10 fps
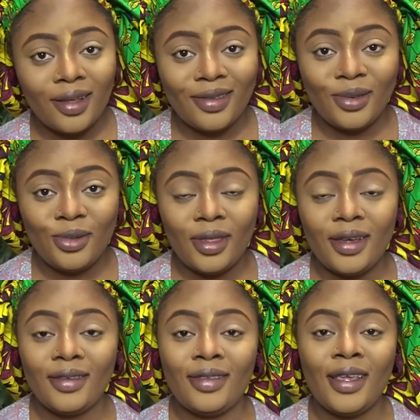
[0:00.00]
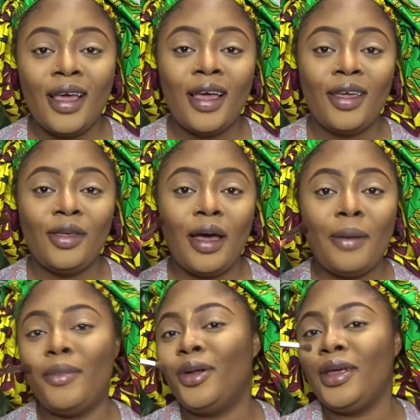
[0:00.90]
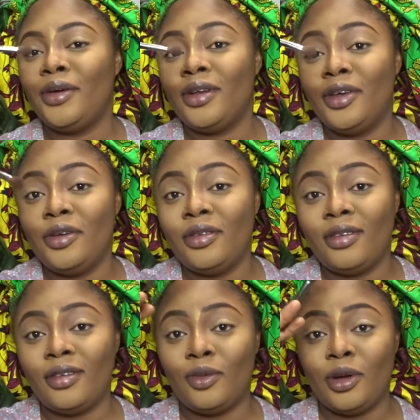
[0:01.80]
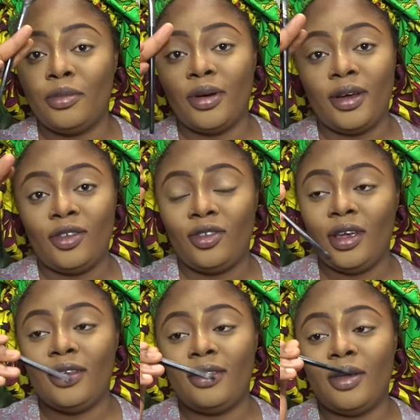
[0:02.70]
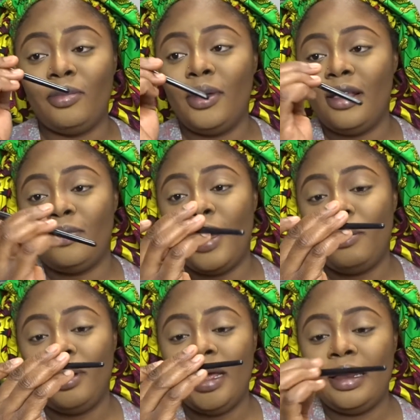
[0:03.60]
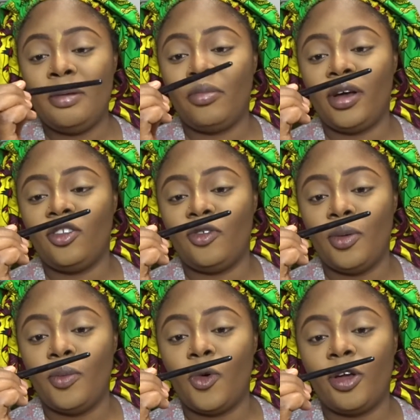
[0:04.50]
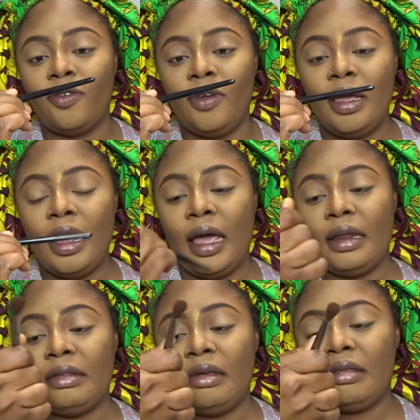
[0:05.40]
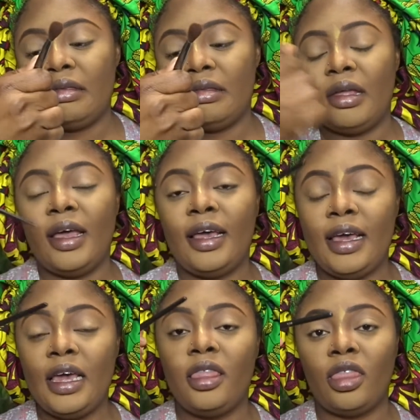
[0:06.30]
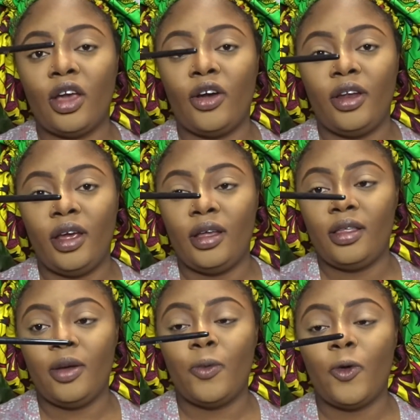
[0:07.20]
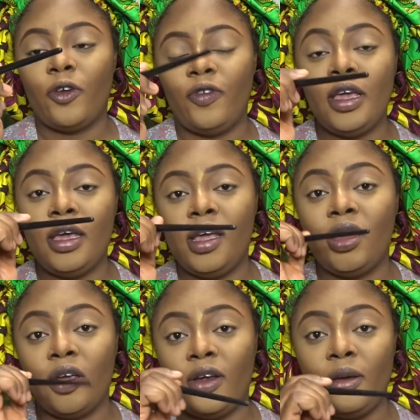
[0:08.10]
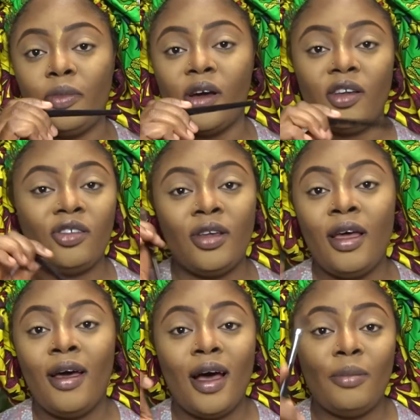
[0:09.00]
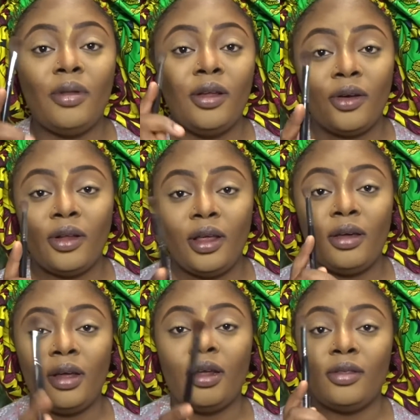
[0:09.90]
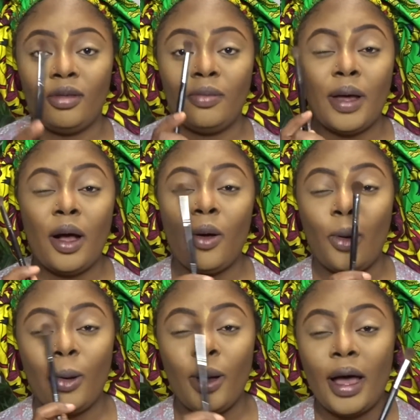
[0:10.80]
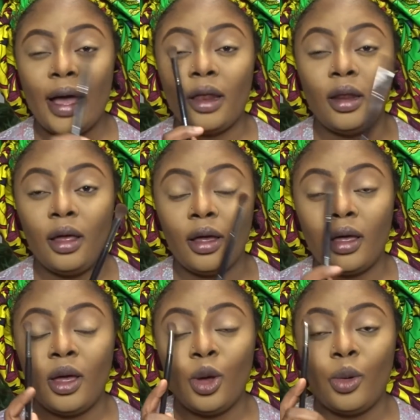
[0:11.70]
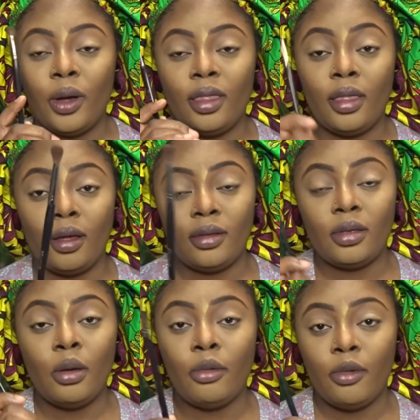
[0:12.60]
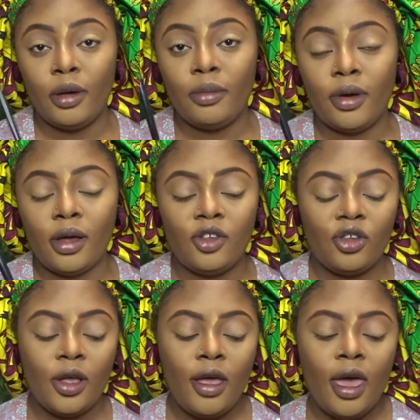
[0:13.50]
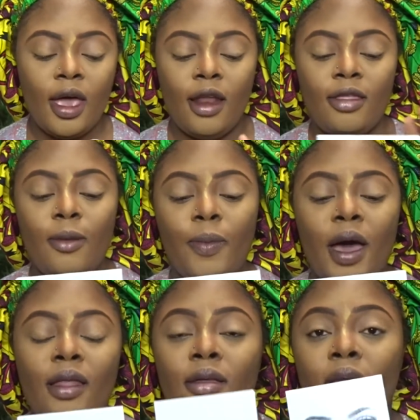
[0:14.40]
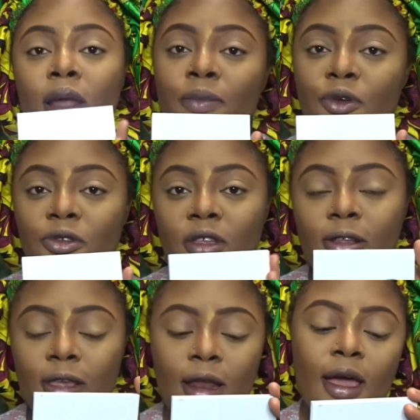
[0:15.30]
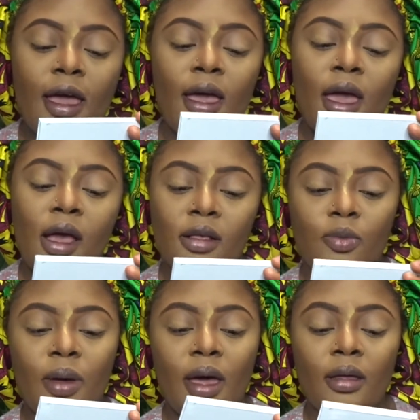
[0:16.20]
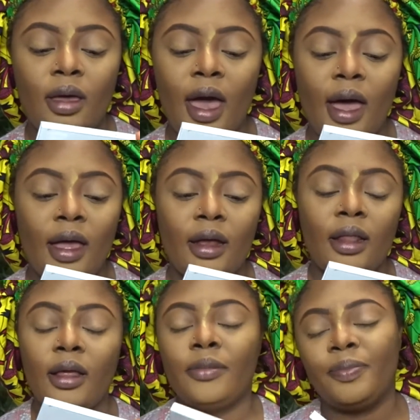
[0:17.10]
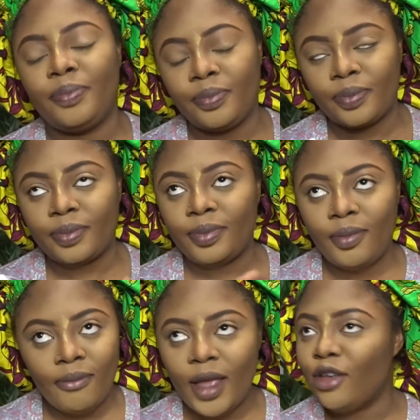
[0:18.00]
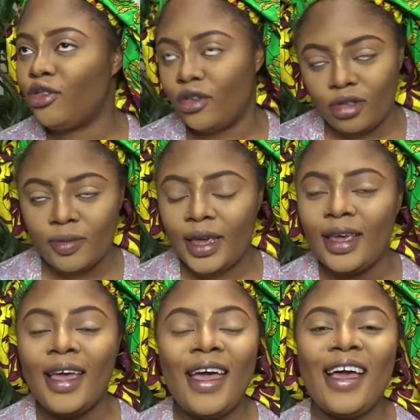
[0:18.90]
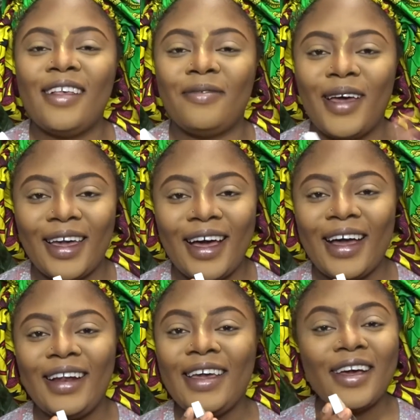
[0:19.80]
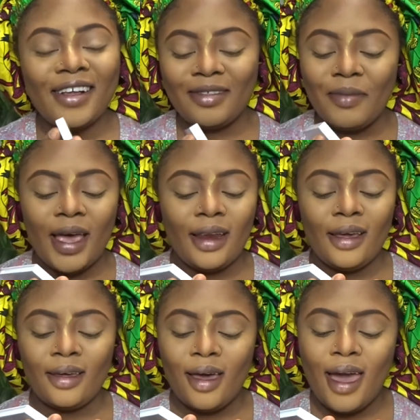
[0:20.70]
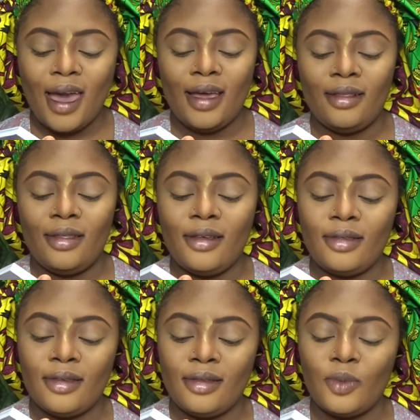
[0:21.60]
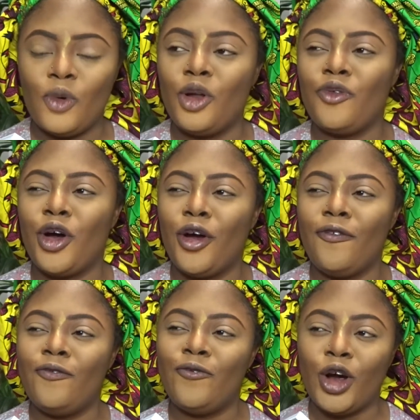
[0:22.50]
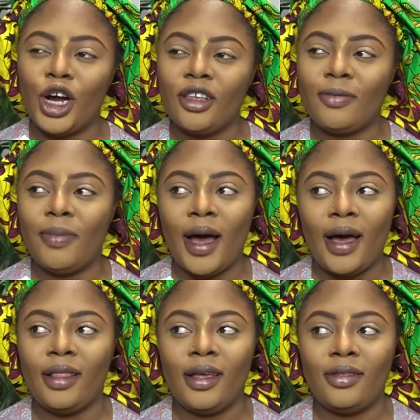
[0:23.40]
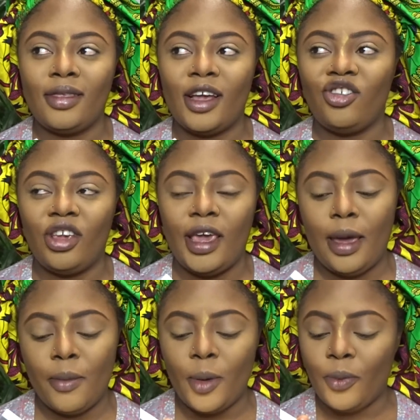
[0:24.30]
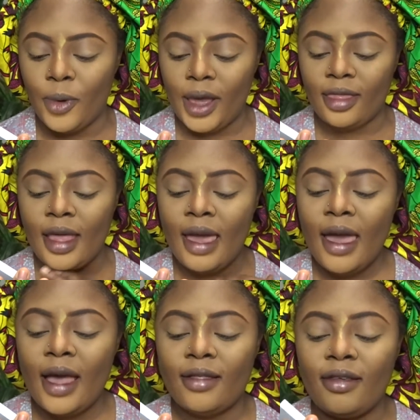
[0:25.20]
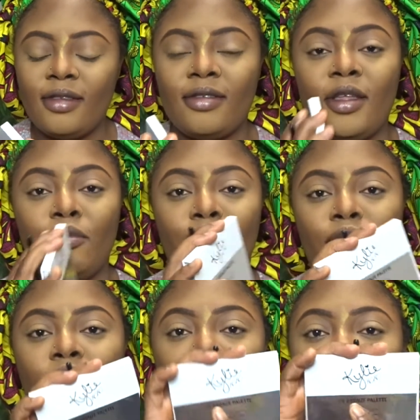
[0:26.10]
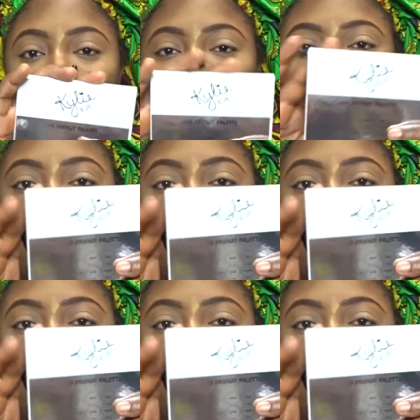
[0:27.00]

to do this. I'm only gonna use this one brush. Is my blending brush from Morphe, and this is the E30, the Morphe E30 brush. I'm literally gonna do my whole eye look with this one brush. And then the palette that I'm using today is by Kylie, excuse me, is by Kylie Cosmetics, and this is one of her first palettes that she came up with, and this is the bronze